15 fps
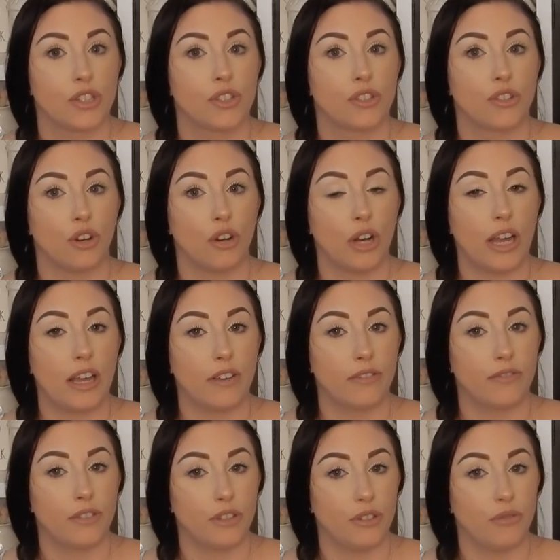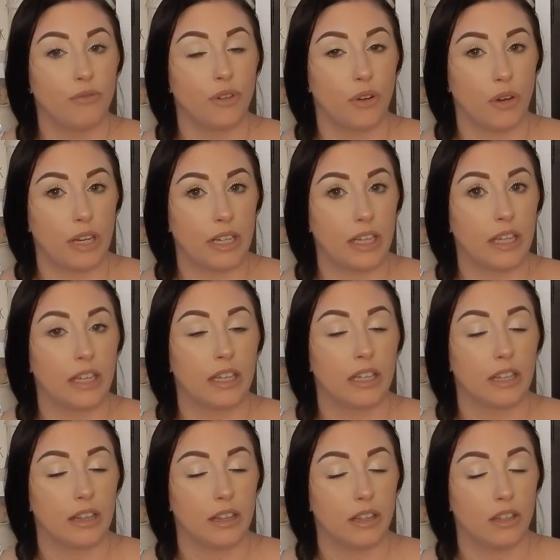So if you know any,
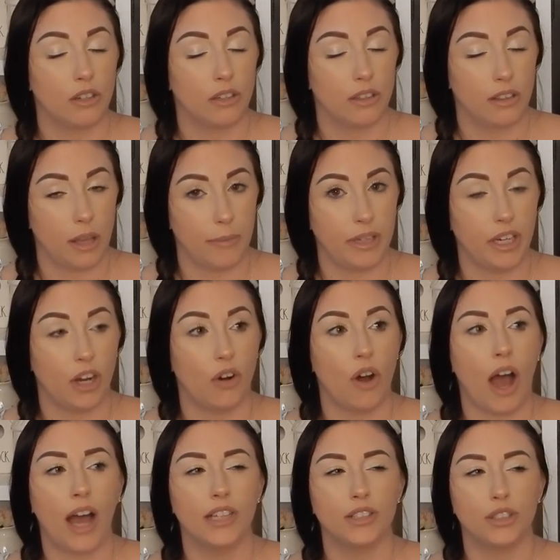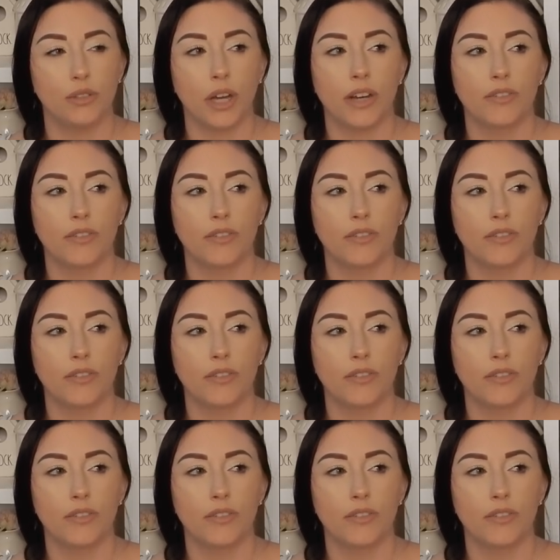let me know. I do